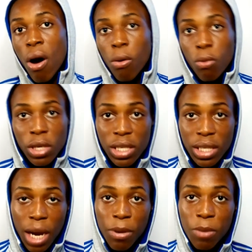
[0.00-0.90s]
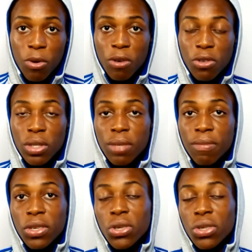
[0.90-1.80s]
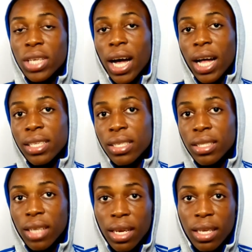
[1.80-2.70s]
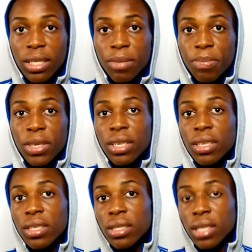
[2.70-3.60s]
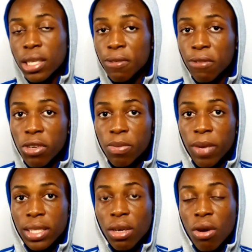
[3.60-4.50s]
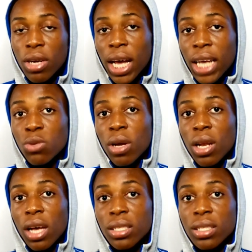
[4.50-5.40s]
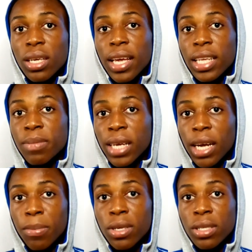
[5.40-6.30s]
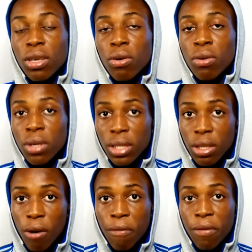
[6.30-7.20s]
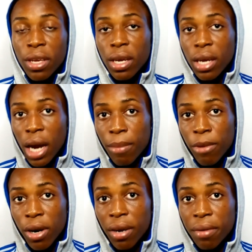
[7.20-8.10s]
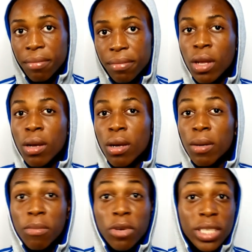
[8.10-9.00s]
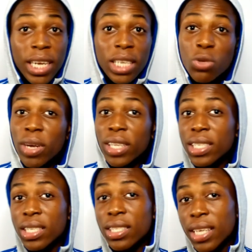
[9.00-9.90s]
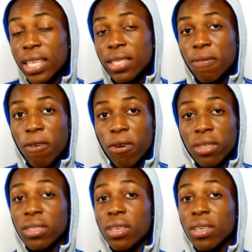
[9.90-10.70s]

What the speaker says: which is capable of shooting videos at 1080p 30 frames per second, as well as the 8 megapixel selfie camera. But here is where things get fun.